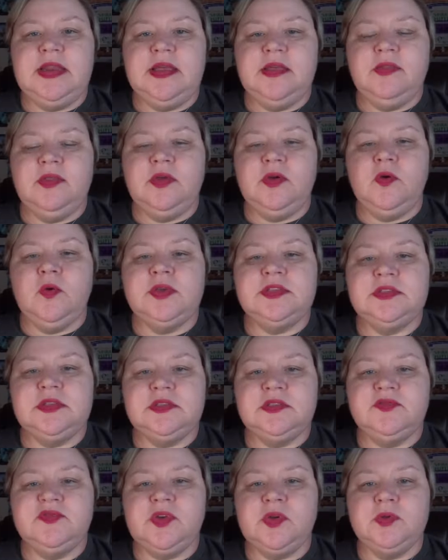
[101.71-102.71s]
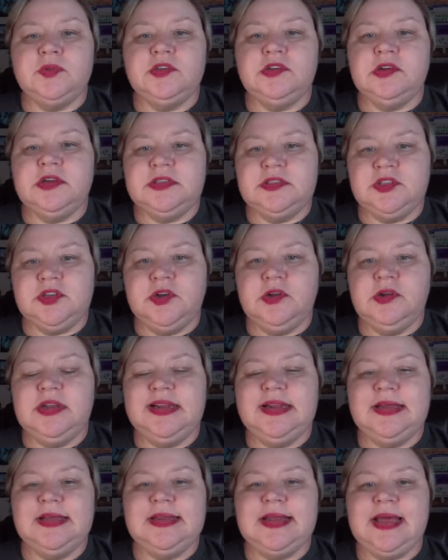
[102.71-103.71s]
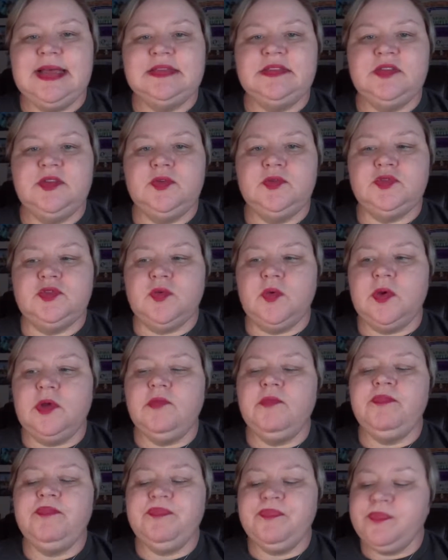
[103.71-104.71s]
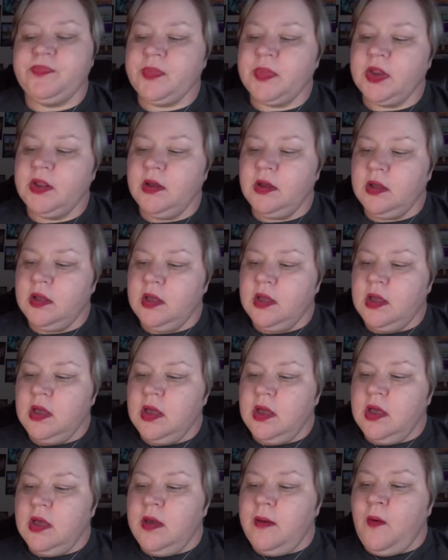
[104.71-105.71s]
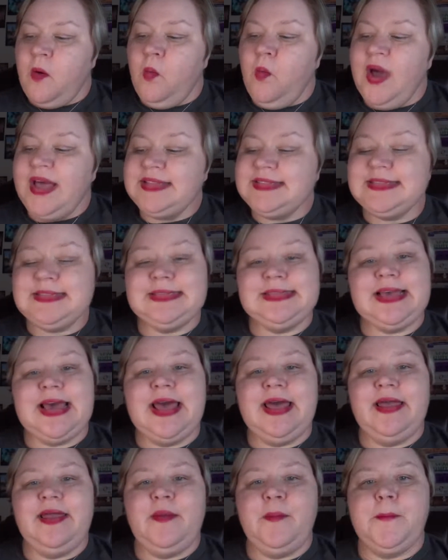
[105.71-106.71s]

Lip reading: in the quizzes folder and turn it in as usual. Wednesday.